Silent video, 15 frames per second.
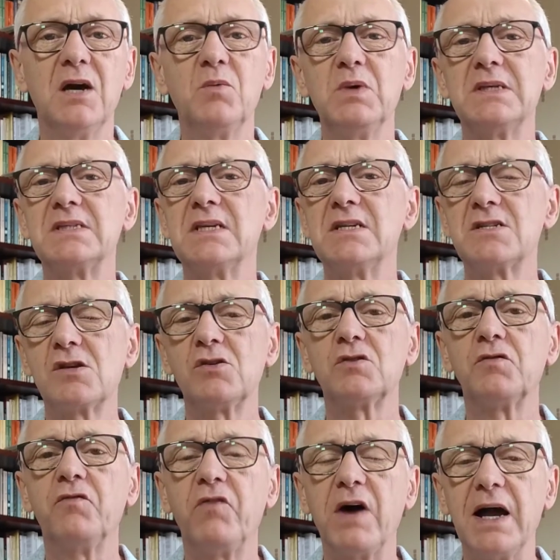And we see
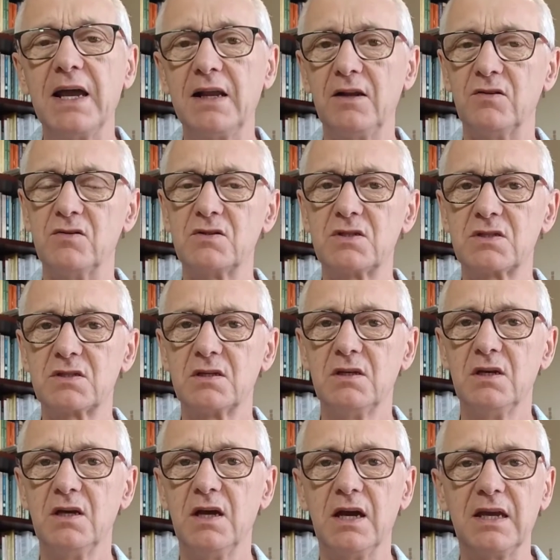such violence
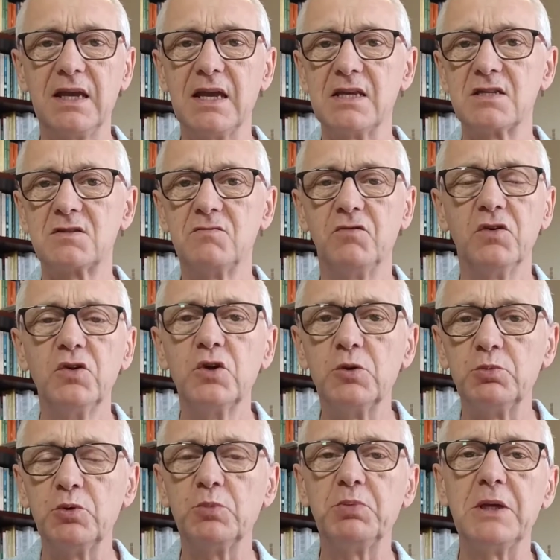against
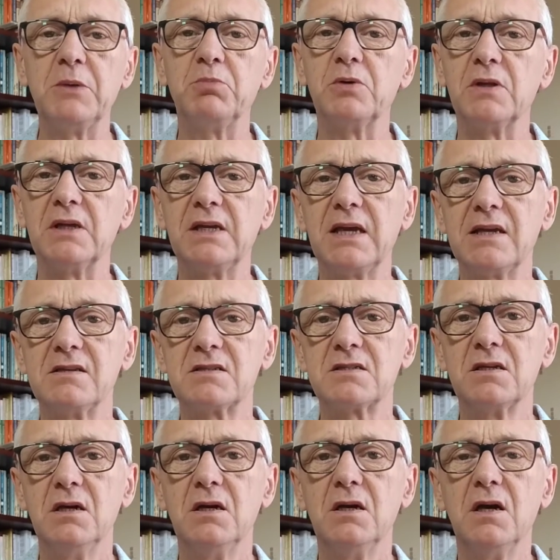vulnerable people,
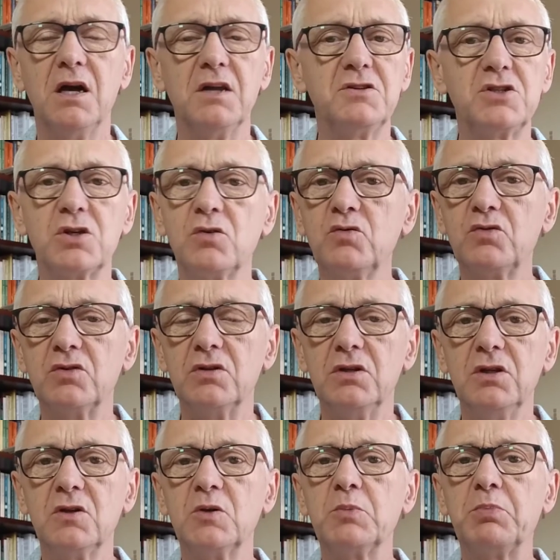against
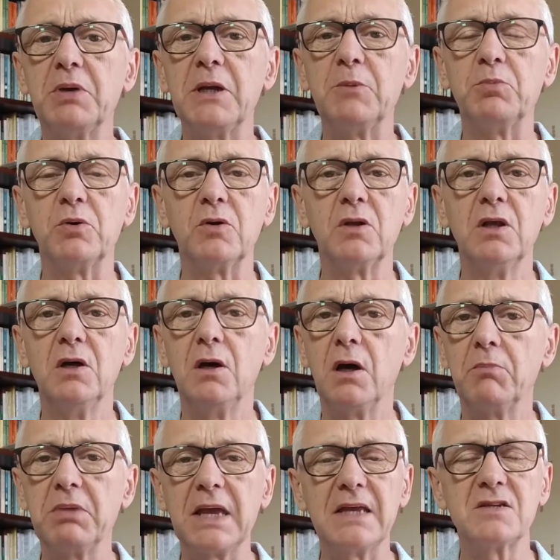children, young people,
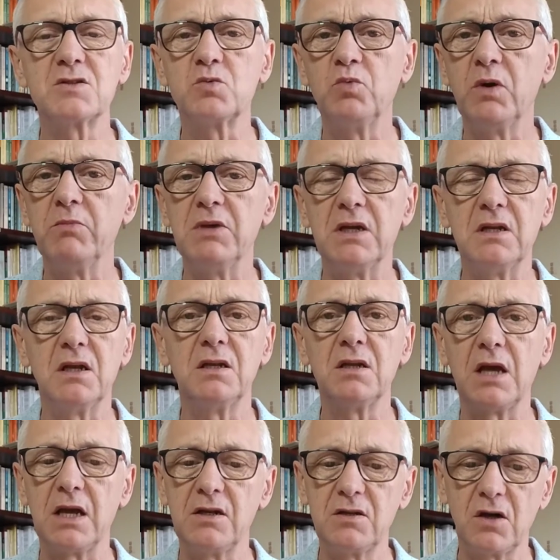against
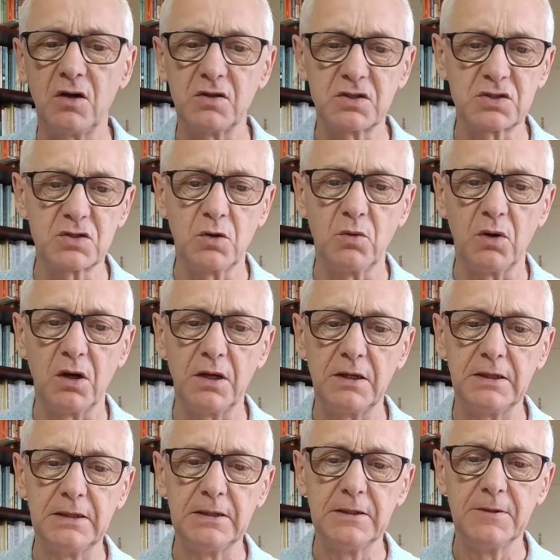women and so on.